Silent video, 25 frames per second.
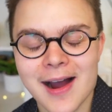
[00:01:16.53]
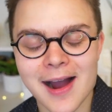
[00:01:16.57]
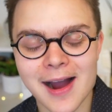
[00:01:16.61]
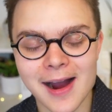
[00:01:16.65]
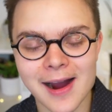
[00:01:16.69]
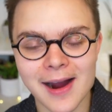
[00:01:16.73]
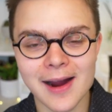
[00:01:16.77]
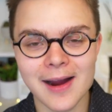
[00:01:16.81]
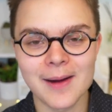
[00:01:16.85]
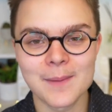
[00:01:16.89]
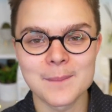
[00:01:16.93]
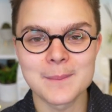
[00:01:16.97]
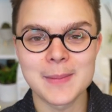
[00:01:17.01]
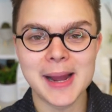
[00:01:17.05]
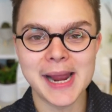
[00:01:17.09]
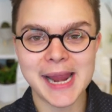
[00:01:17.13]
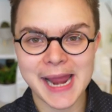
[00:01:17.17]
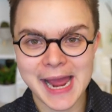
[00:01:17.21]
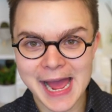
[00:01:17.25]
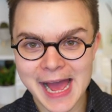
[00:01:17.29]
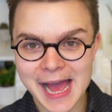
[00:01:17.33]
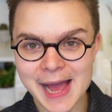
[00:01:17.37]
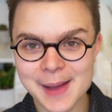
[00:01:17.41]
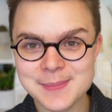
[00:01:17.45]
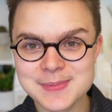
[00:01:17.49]
are my
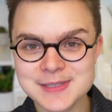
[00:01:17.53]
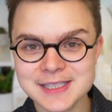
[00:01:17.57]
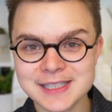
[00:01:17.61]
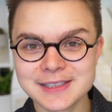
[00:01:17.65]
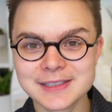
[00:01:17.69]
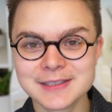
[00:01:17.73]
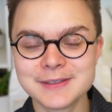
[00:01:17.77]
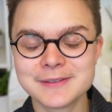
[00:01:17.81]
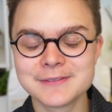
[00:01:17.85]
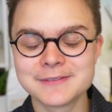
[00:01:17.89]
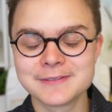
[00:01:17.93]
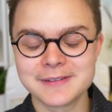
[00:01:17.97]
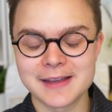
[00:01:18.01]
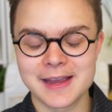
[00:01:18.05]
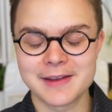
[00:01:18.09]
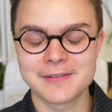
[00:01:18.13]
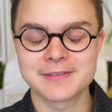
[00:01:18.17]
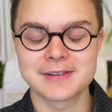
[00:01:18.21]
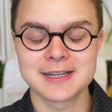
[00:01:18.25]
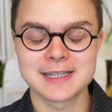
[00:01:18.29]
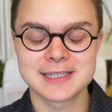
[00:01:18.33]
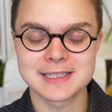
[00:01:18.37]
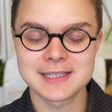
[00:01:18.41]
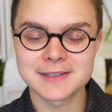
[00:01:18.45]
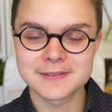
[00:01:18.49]
absolute
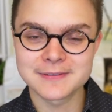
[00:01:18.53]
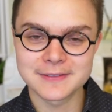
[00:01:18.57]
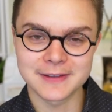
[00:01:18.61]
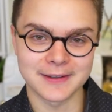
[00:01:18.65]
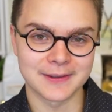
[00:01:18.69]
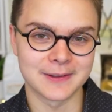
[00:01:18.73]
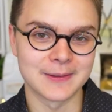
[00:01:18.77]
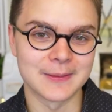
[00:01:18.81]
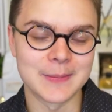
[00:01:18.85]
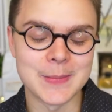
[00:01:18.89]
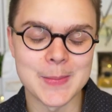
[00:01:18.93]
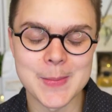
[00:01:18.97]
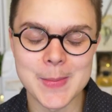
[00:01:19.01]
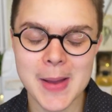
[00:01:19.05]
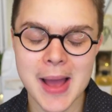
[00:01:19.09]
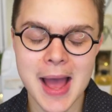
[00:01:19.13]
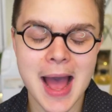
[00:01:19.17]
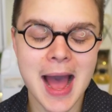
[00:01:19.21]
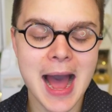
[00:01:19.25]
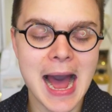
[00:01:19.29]
favorite to film.